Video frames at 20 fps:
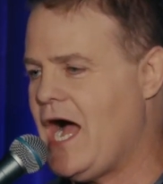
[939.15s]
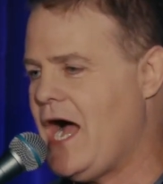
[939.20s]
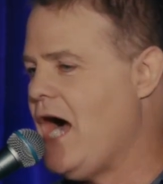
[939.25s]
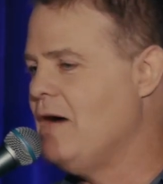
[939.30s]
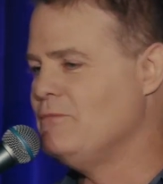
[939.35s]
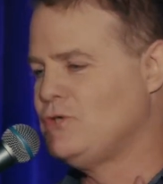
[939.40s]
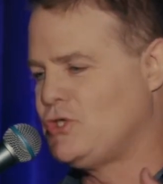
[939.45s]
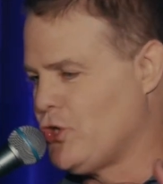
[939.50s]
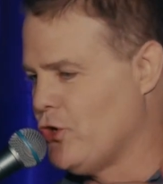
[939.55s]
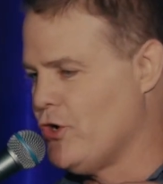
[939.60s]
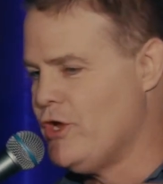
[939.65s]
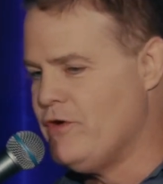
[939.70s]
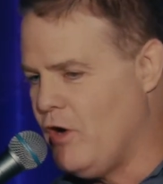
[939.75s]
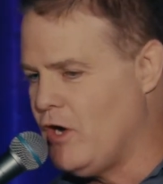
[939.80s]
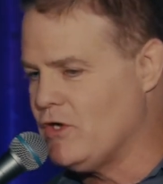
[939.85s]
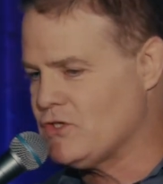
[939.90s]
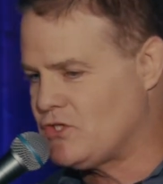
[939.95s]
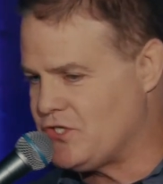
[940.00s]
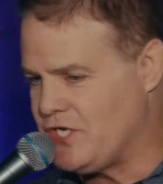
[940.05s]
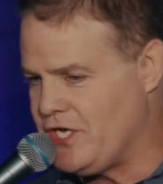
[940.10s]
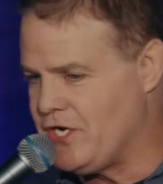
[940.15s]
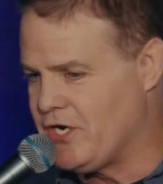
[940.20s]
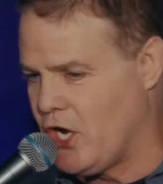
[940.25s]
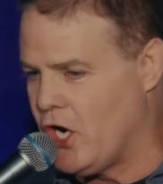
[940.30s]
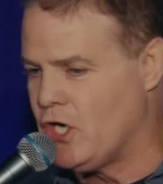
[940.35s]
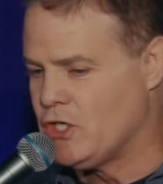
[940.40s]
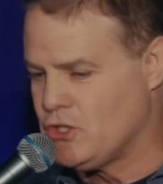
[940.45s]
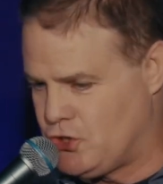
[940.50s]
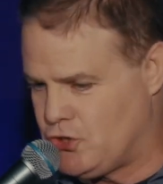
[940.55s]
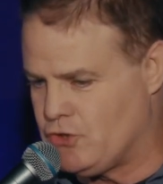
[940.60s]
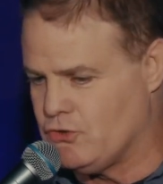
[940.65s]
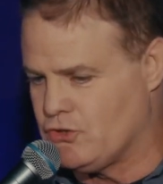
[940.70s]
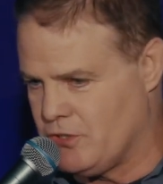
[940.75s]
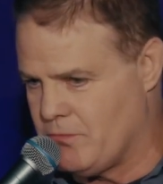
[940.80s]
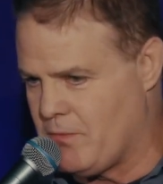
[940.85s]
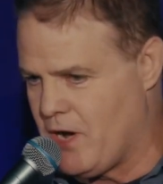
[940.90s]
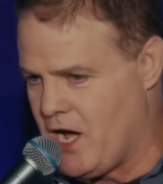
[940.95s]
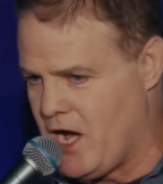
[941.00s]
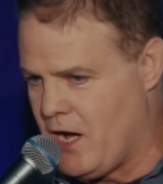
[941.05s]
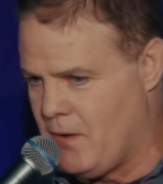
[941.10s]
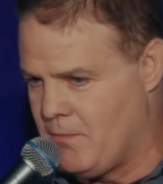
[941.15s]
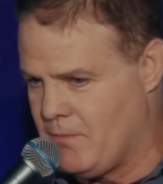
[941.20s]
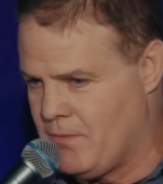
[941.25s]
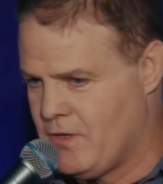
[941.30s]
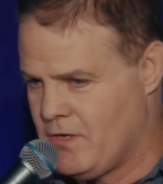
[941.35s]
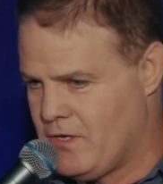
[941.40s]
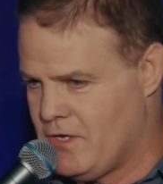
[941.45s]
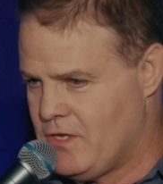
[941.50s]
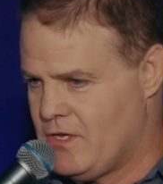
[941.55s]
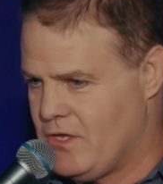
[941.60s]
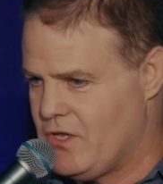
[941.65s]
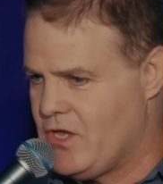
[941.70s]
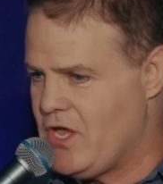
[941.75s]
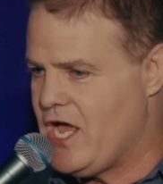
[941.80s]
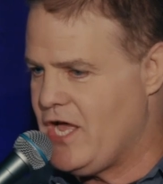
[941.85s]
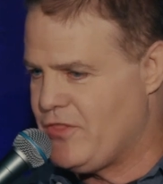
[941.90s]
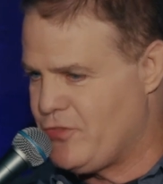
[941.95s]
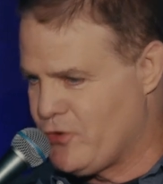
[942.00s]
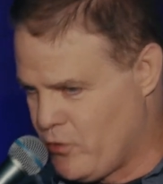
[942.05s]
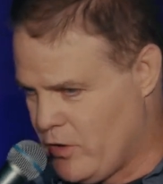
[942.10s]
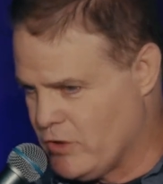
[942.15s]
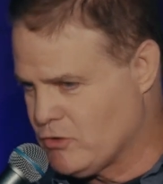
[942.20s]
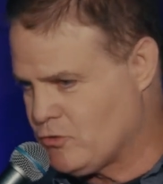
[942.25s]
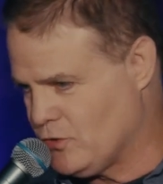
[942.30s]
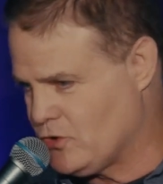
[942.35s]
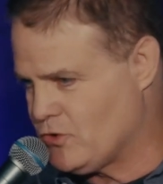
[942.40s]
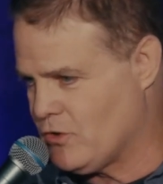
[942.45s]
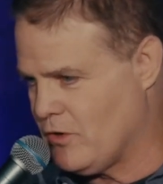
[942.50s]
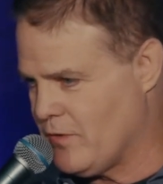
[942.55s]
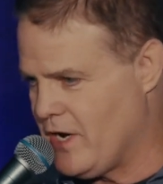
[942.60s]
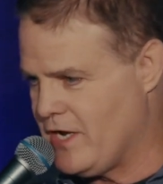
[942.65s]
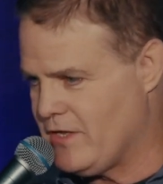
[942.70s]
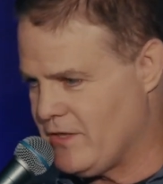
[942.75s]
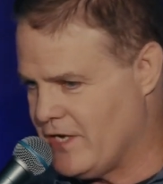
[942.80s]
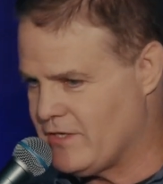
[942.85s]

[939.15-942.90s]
I'm sure you've all seen an unchoosy mom at the grocery store, right?